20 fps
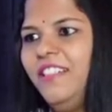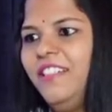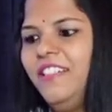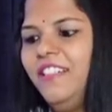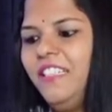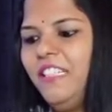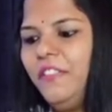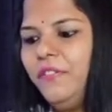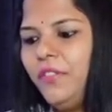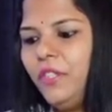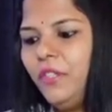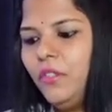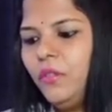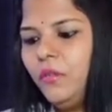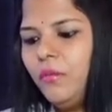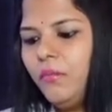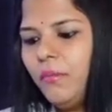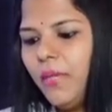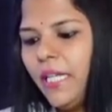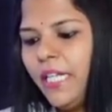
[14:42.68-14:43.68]
If you
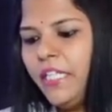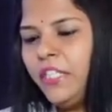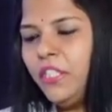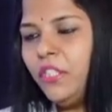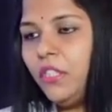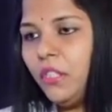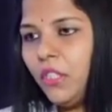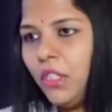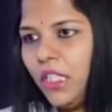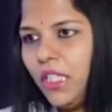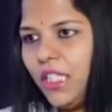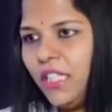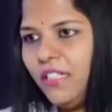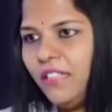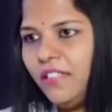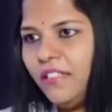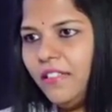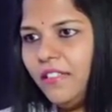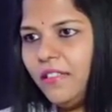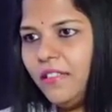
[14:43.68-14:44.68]
mind today,
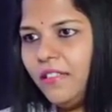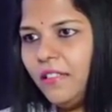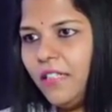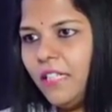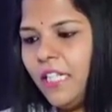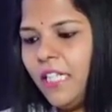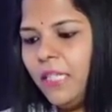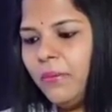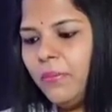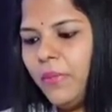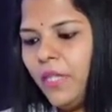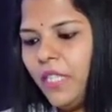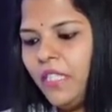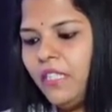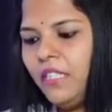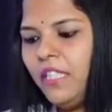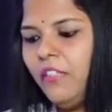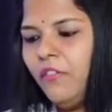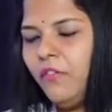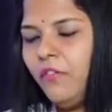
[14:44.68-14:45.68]
I bet
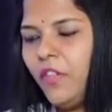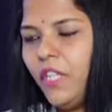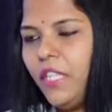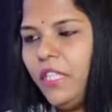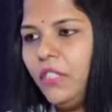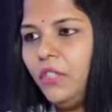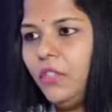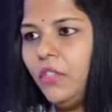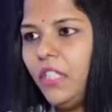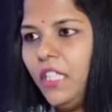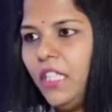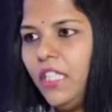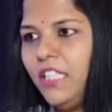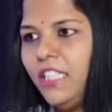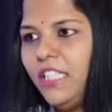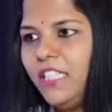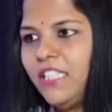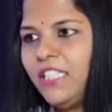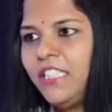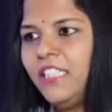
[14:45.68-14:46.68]
in 5 to 10
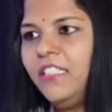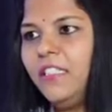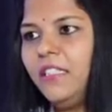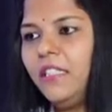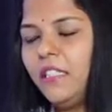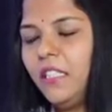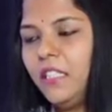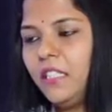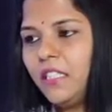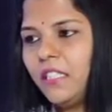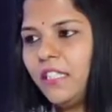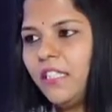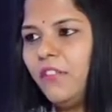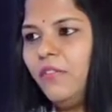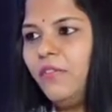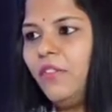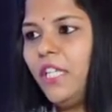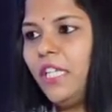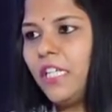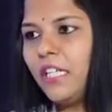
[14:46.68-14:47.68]
years the risk
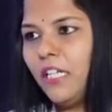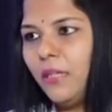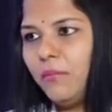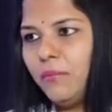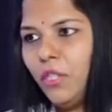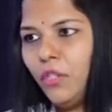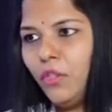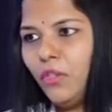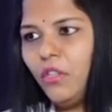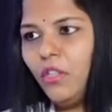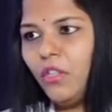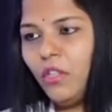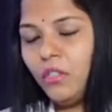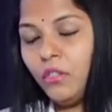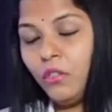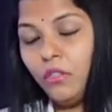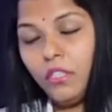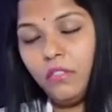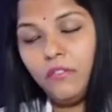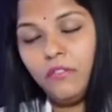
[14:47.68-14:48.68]
will come down not
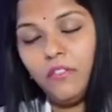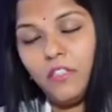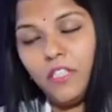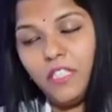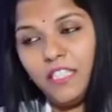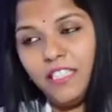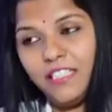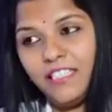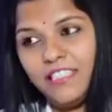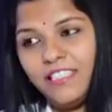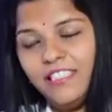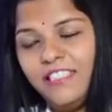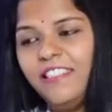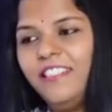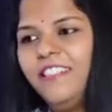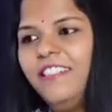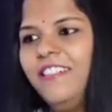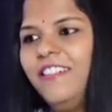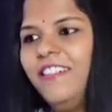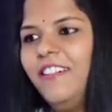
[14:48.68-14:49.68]
only for us
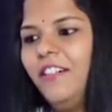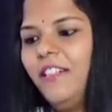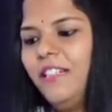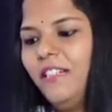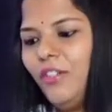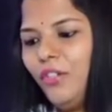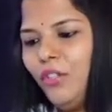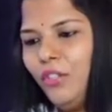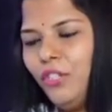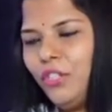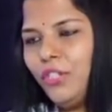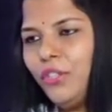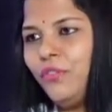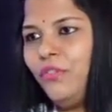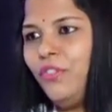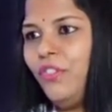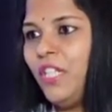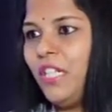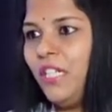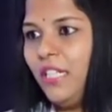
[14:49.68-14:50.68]
and also
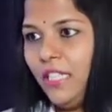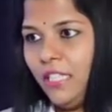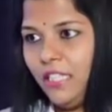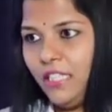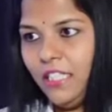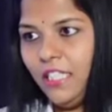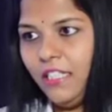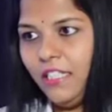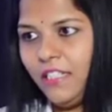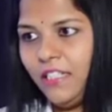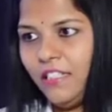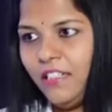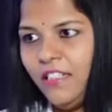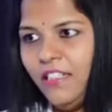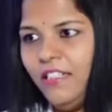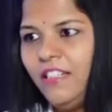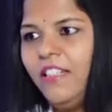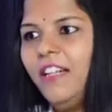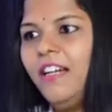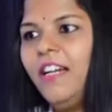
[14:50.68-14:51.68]
for our children
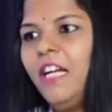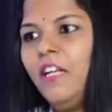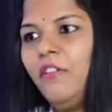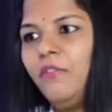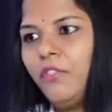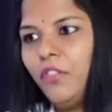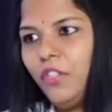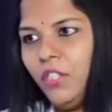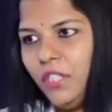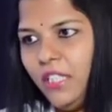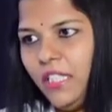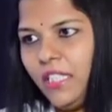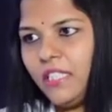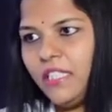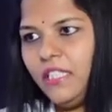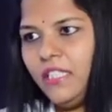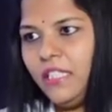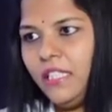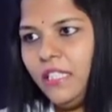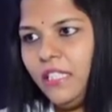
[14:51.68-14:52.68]
and for the
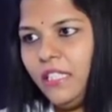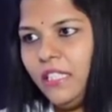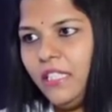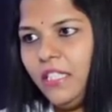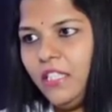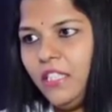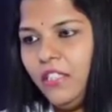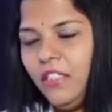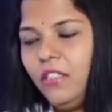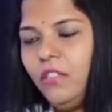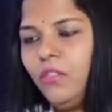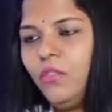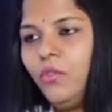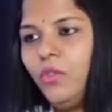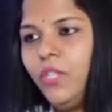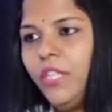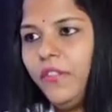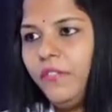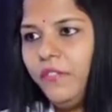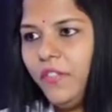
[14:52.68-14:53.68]
next generation.
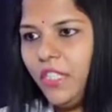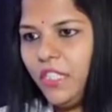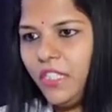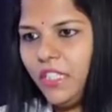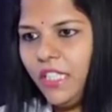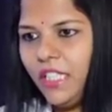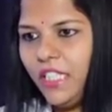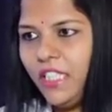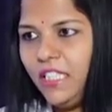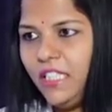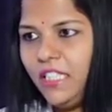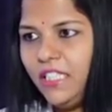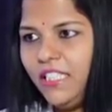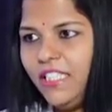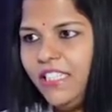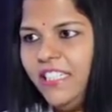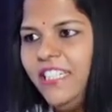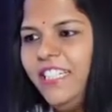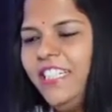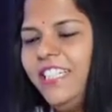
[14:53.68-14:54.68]
Today we change,
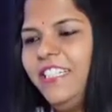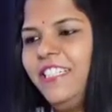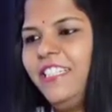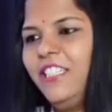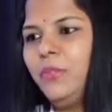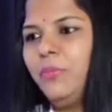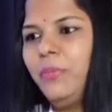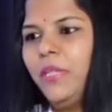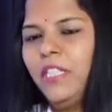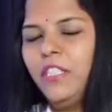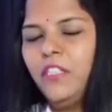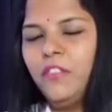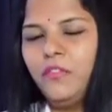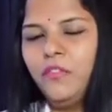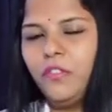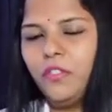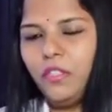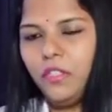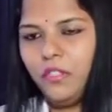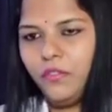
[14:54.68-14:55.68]
it is better
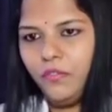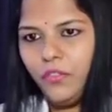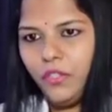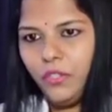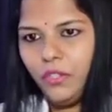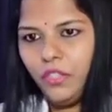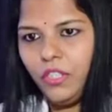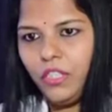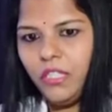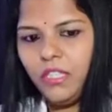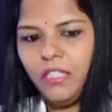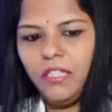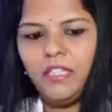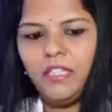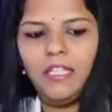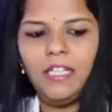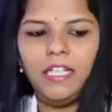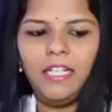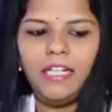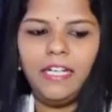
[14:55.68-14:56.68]
for the future
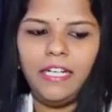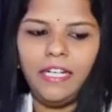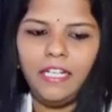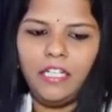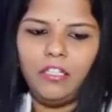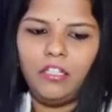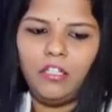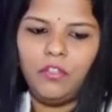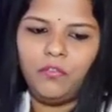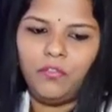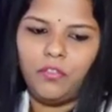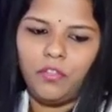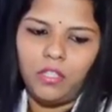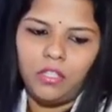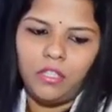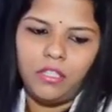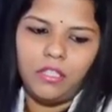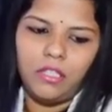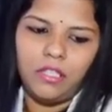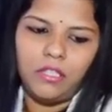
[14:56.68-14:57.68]
and for
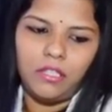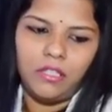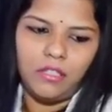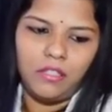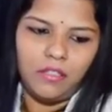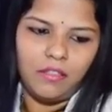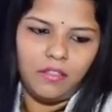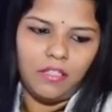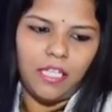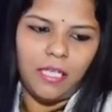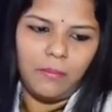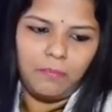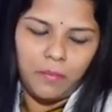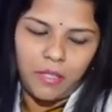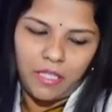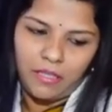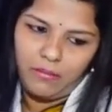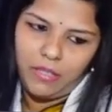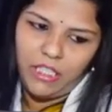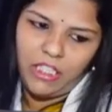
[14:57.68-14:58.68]
the
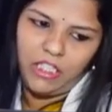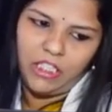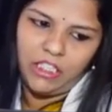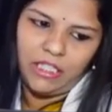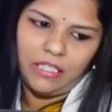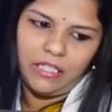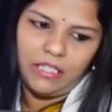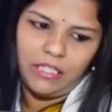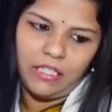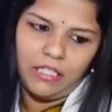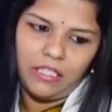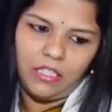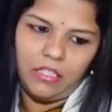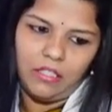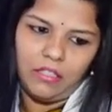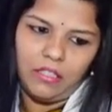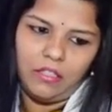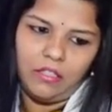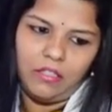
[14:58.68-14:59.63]
upcoming generation.